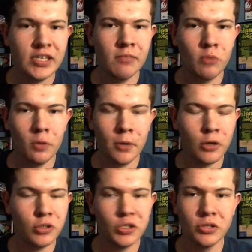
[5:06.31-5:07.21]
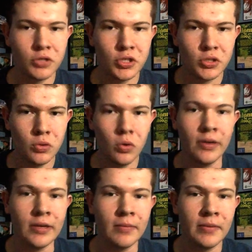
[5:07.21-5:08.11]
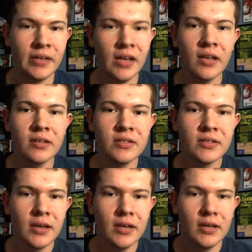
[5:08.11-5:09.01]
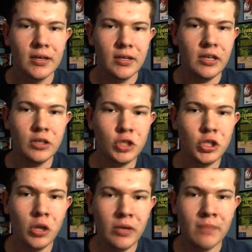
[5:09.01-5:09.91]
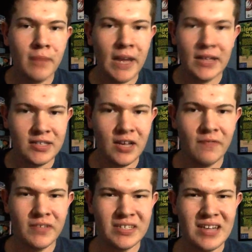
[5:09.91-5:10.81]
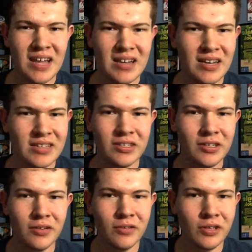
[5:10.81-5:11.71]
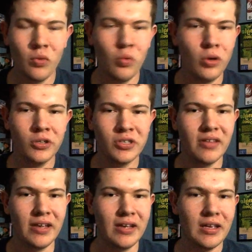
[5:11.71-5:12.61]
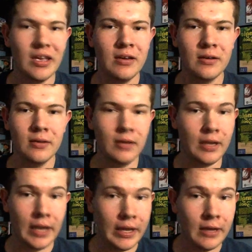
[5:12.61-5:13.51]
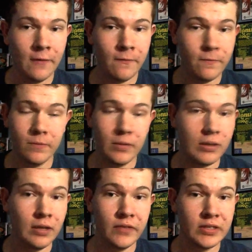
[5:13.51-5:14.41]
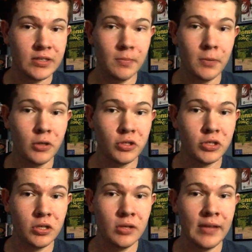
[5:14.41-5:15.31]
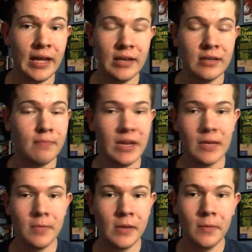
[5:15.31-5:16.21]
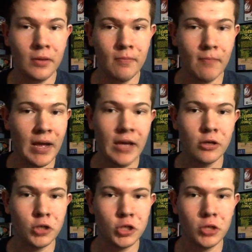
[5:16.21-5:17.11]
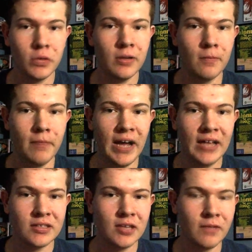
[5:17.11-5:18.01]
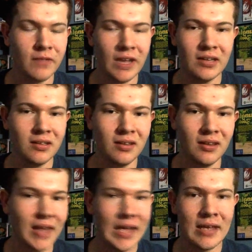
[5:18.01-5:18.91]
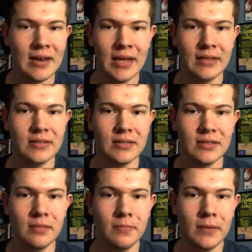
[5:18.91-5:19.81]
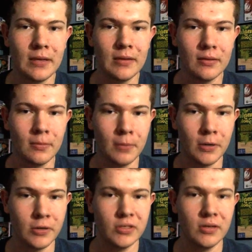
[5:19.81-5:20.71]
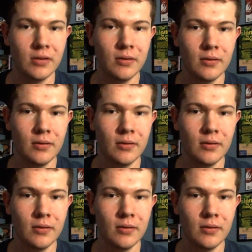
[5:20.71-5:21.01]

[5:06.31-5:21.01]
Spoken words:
a more personal story, because showing bad stuff is not necessarily the worst thing. If it's a person that many people admire, showing their bad stuff kind of lionizes the person.